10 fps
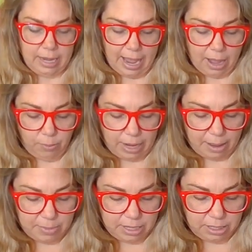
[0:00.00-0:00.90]
Now what
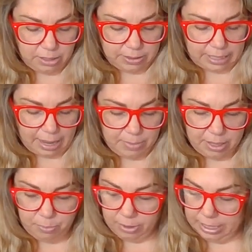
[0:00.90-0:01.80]
I'm going to do is I'm
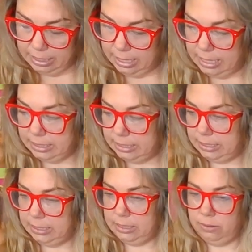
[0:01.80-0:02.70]
going to print
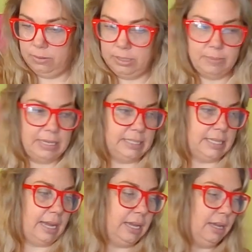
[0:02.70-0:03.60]
this. What's my
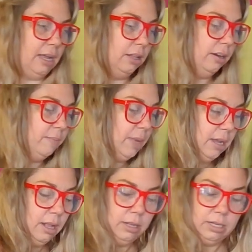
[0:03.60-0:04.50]
second color, my
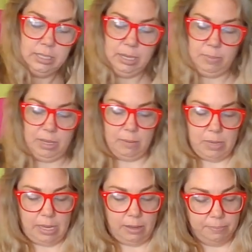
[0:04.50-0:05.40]
color scheme going
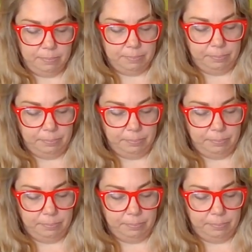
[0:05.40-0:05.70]
to be?